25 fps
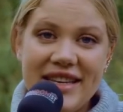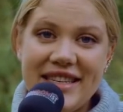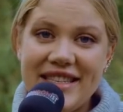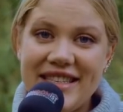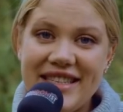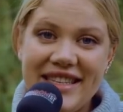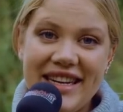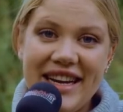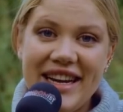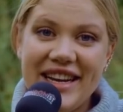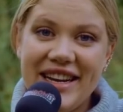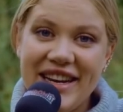
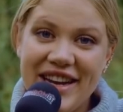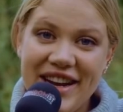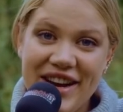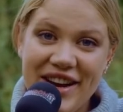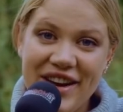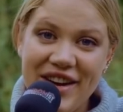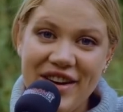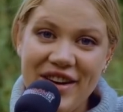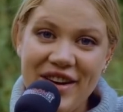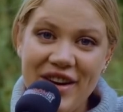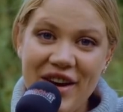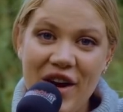see it
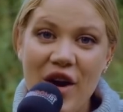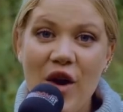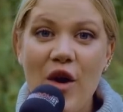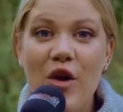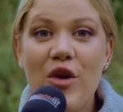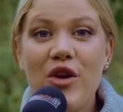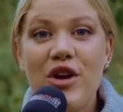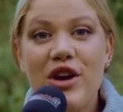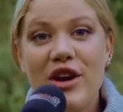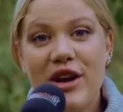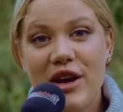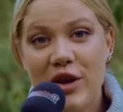here, or
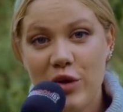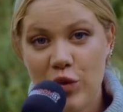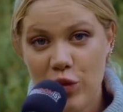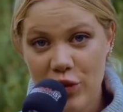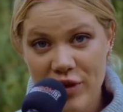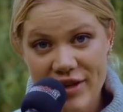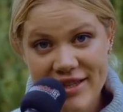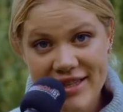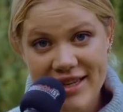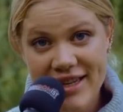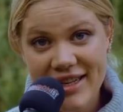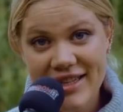you can
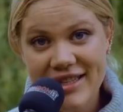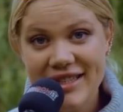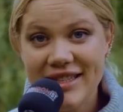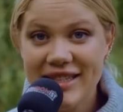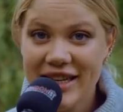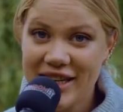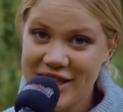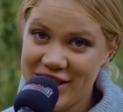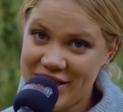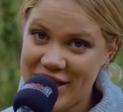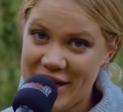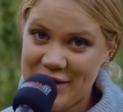visit
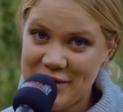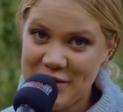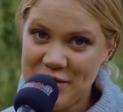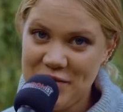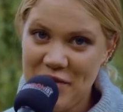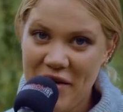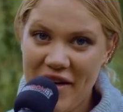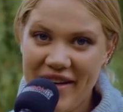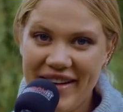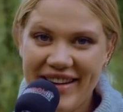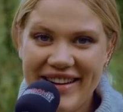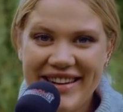St. James
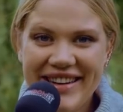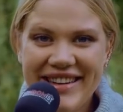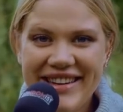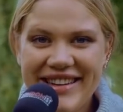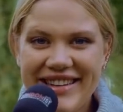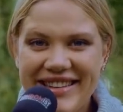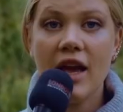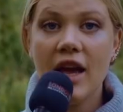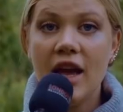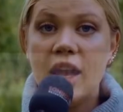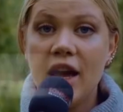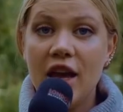Park.
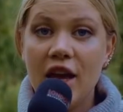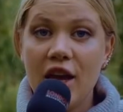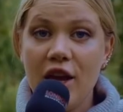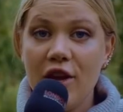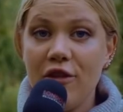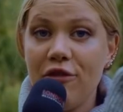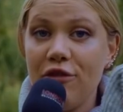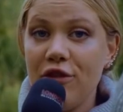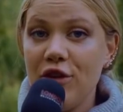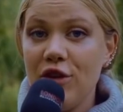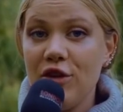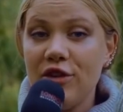
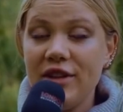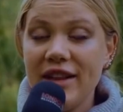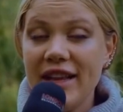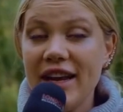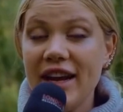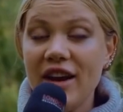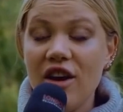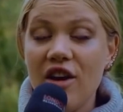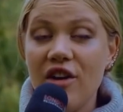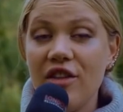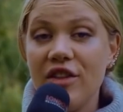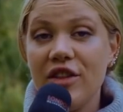If you
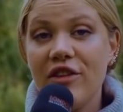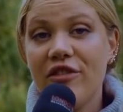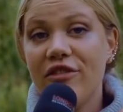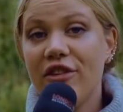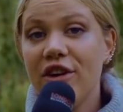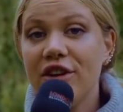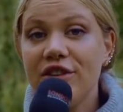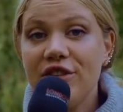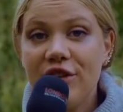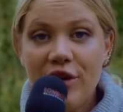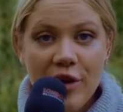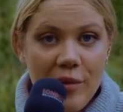click on the
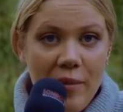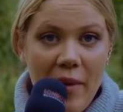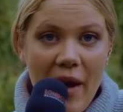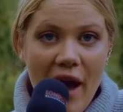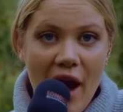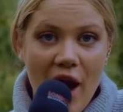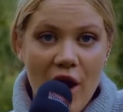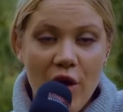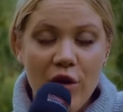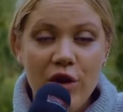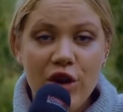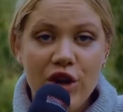photo
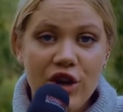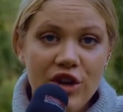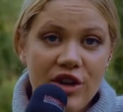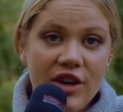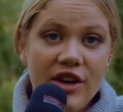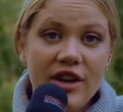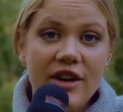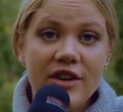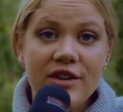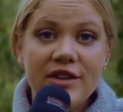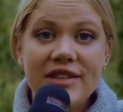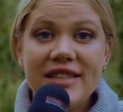above, you're
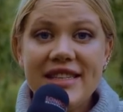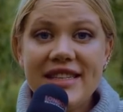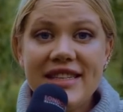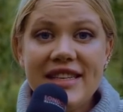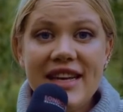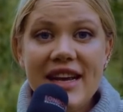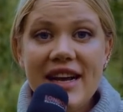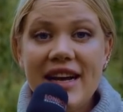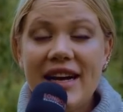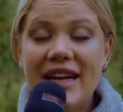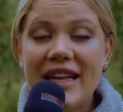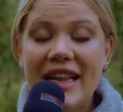going to see
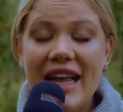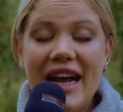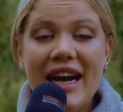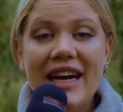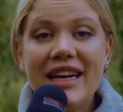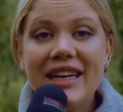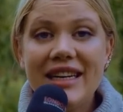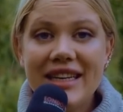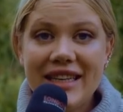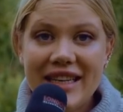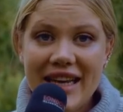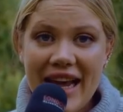a
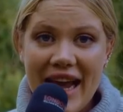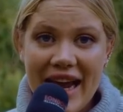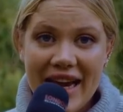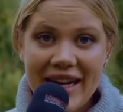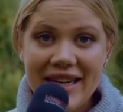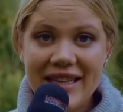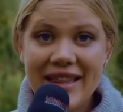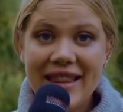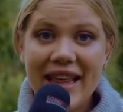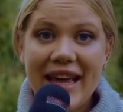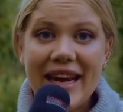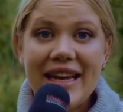glided gate
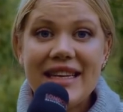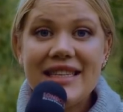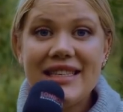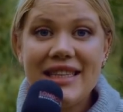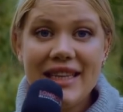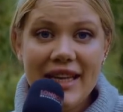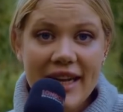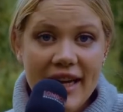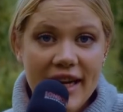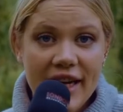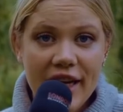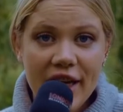that is
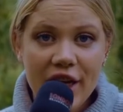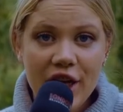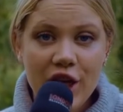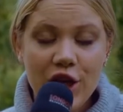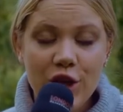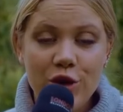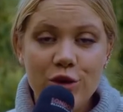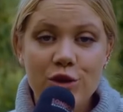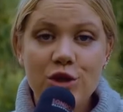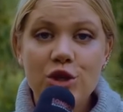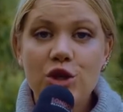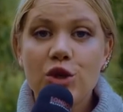leading
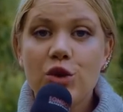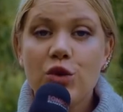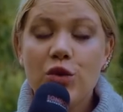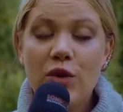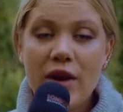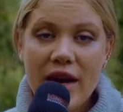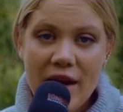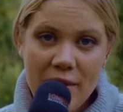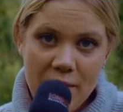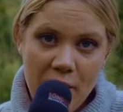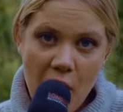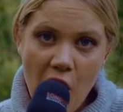you to
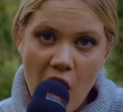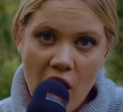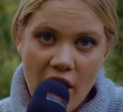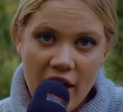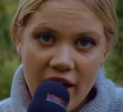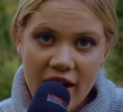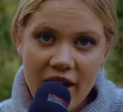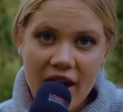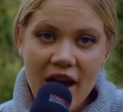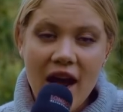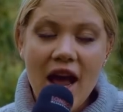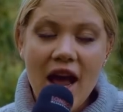Green Park.